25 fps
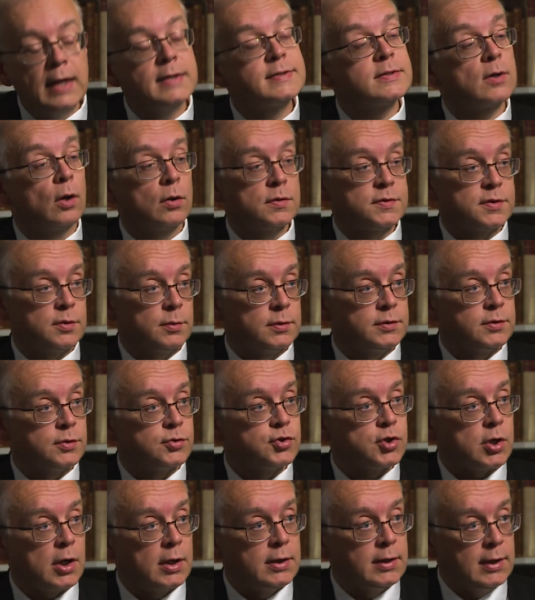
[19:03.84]
It's also into
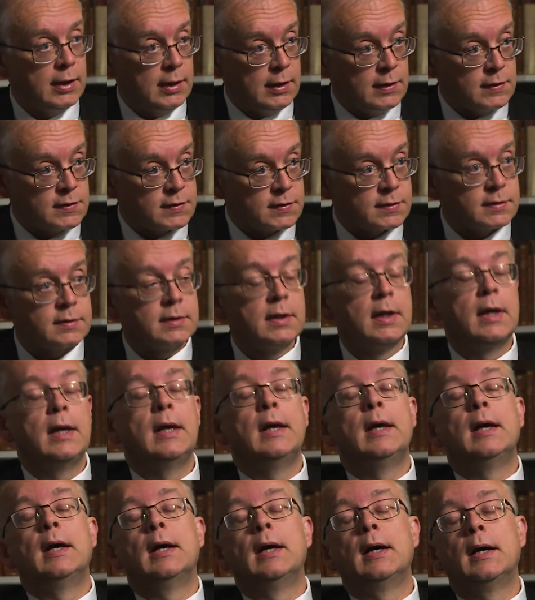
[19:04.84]
Chinese. Yes.
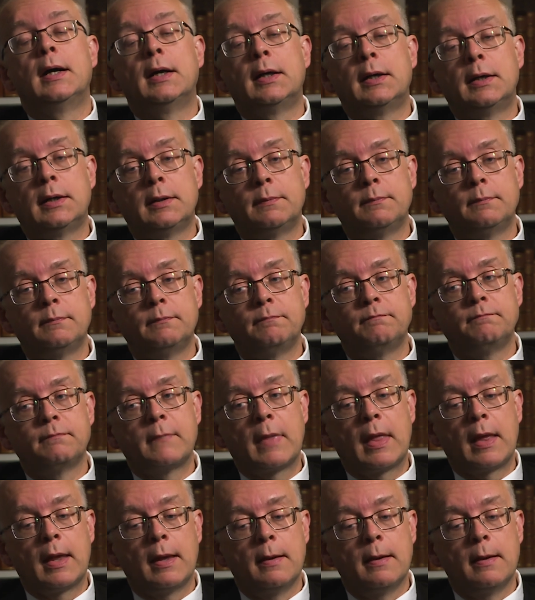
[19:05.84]
Um,